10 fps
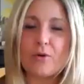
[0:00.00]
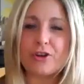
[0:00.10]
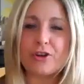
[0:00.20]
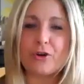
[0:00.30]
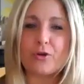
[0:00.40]

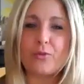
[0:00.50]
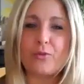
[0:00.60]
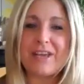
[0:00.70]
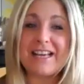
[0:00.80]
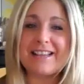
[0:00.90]
for your
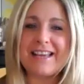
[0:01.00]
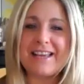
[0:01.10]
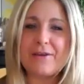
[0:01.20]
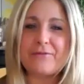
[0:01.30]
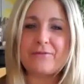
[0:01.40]

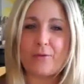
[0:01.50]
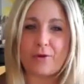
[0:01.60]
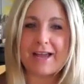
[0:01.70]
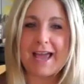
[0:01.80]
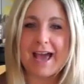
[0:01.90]
weekly
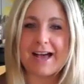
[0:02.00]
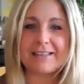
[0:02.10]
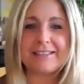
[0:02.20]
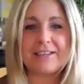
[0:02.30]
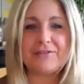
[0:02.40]

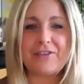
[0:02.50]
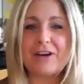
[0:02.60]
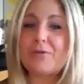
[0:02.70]
forecast of